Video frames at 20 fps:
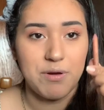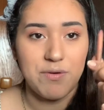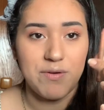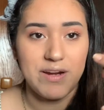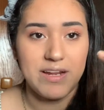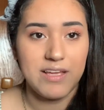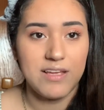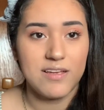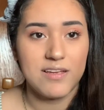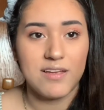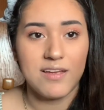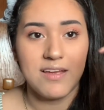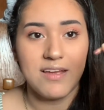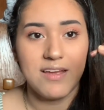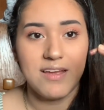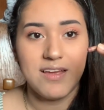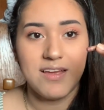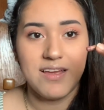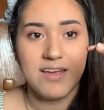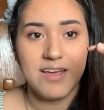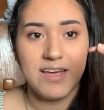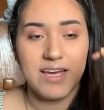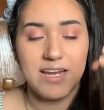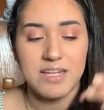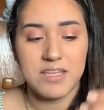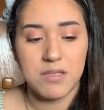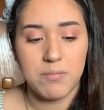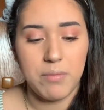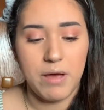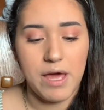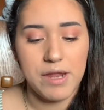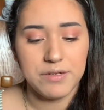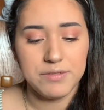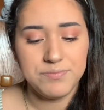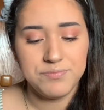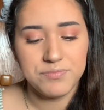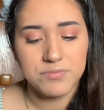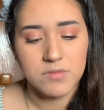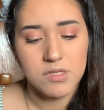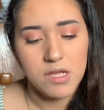already hitting the
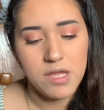bottom.